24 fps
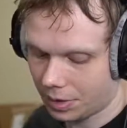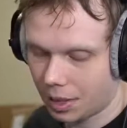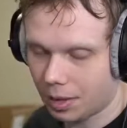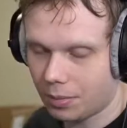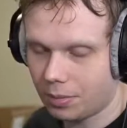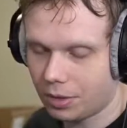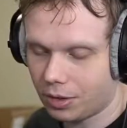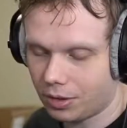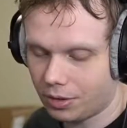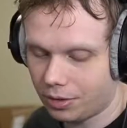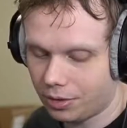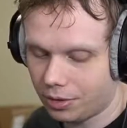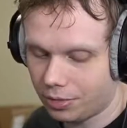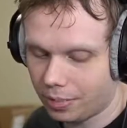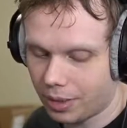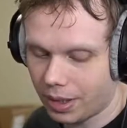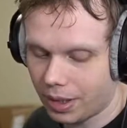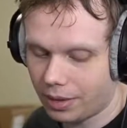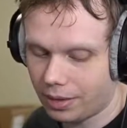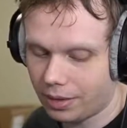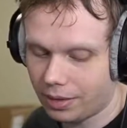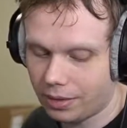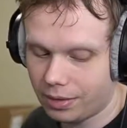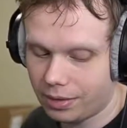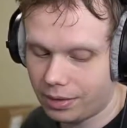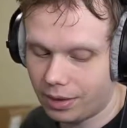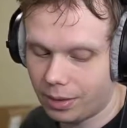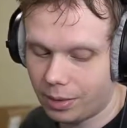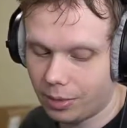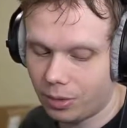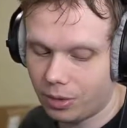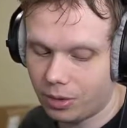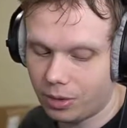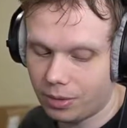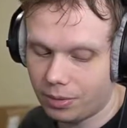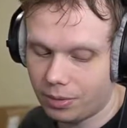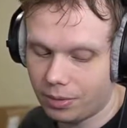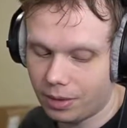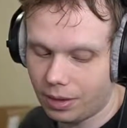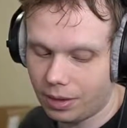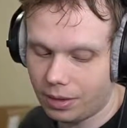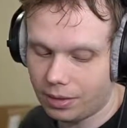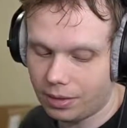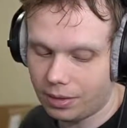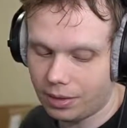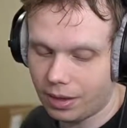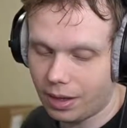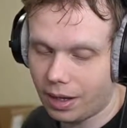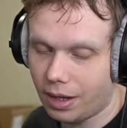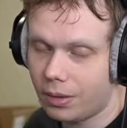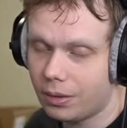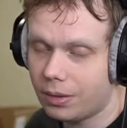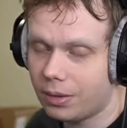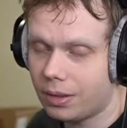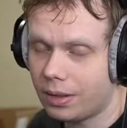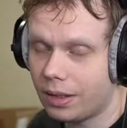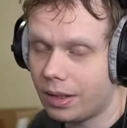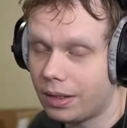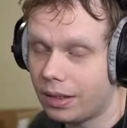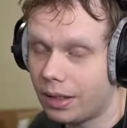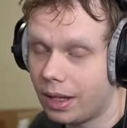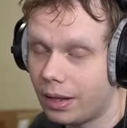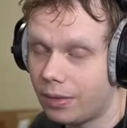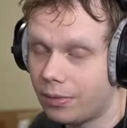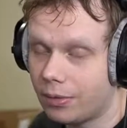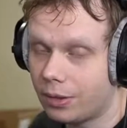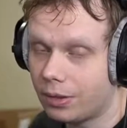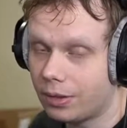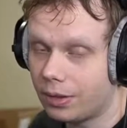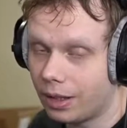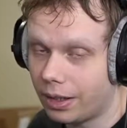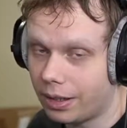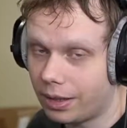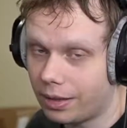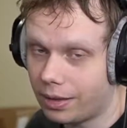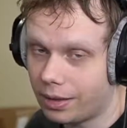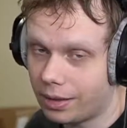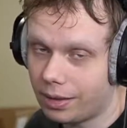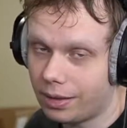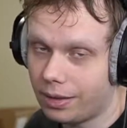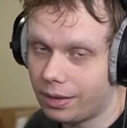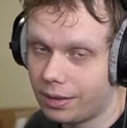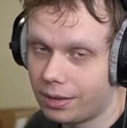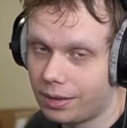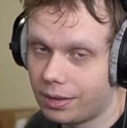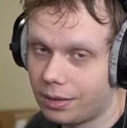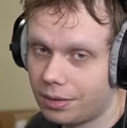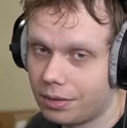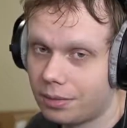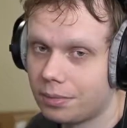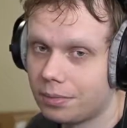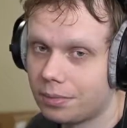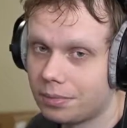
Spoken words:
I'm going to look back at this keyboard and say, how did I ever like this?